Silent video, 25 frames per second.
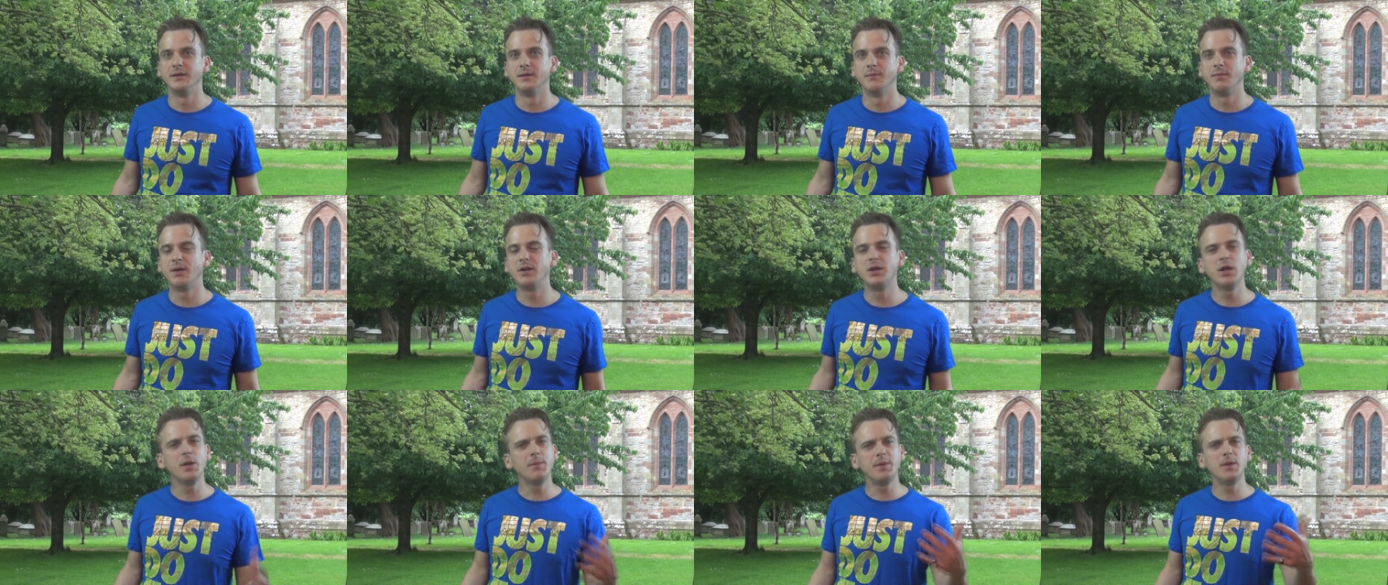
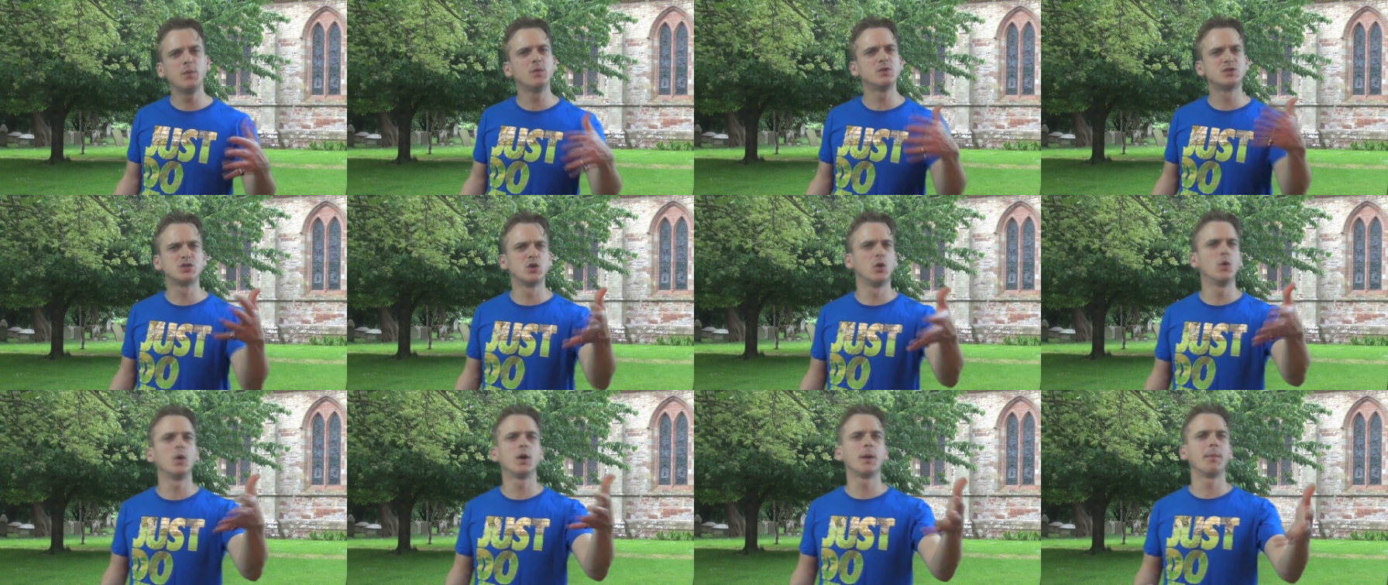But nobody would
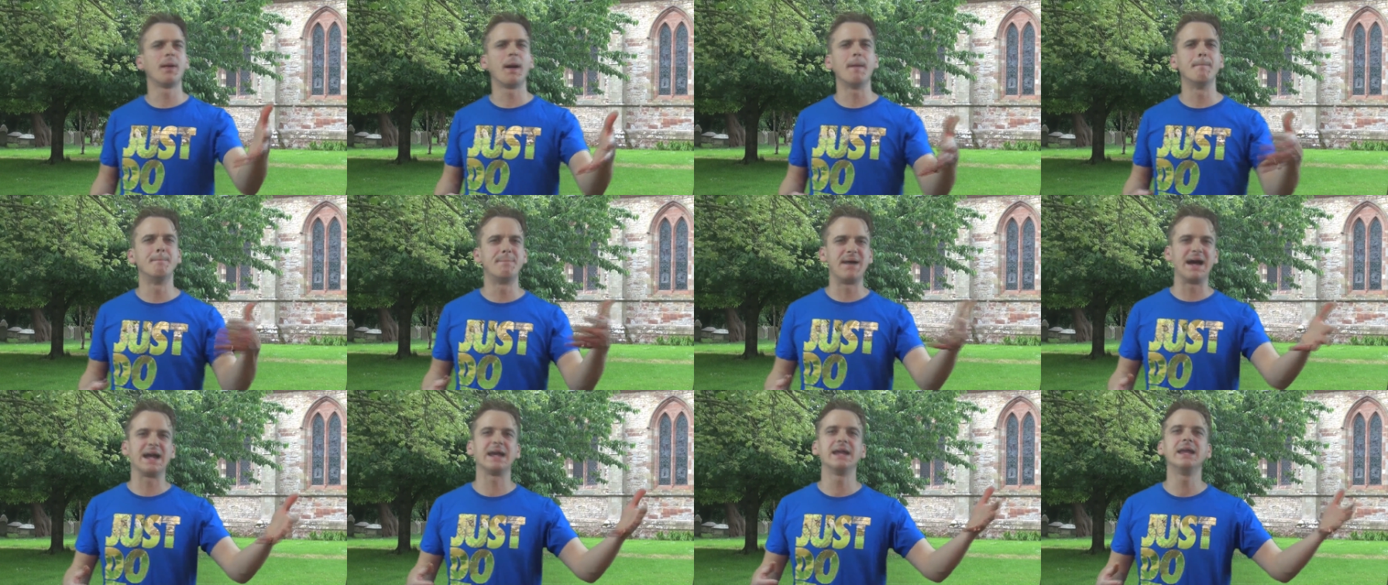talk
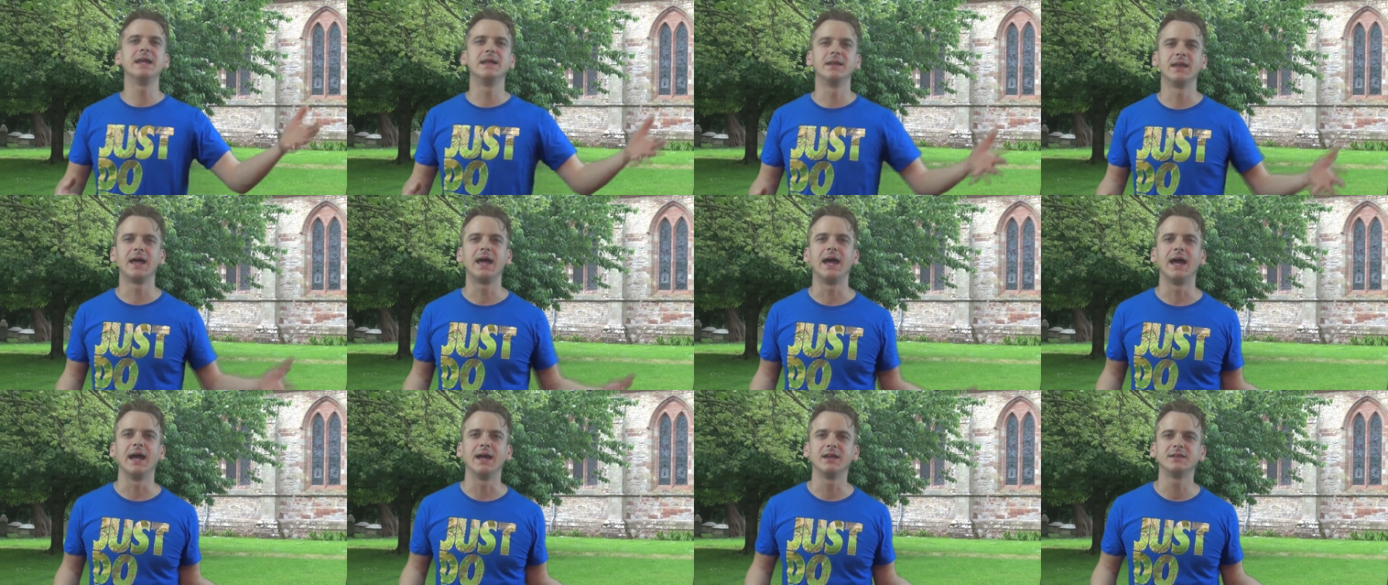about banning
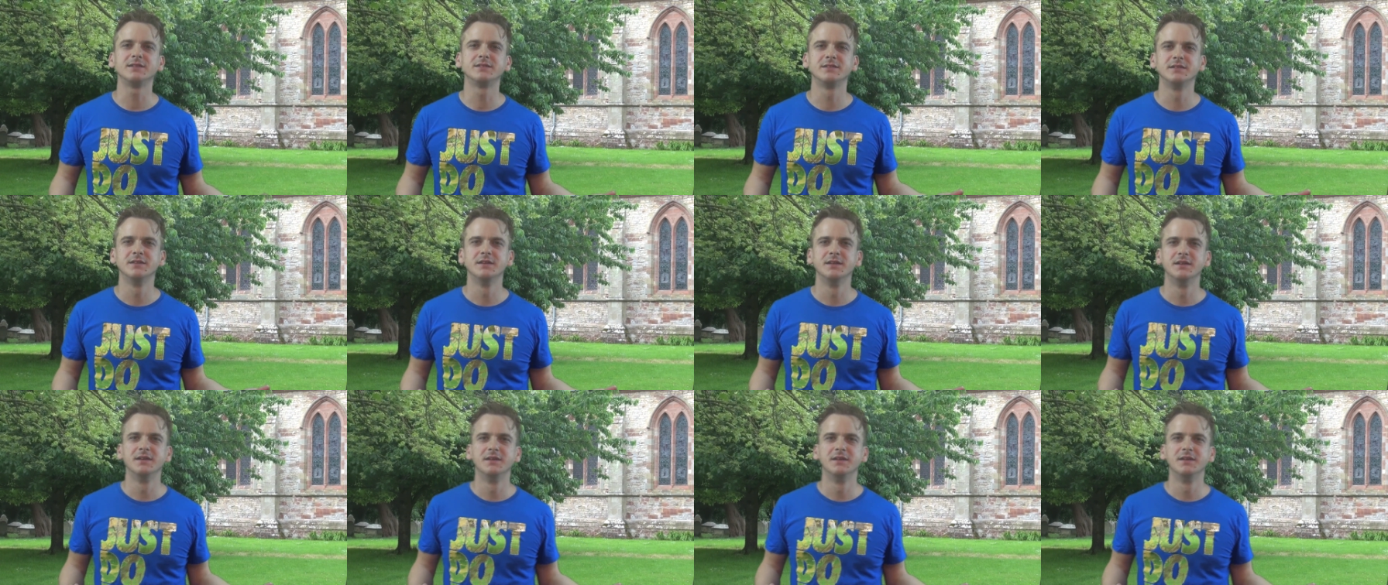that.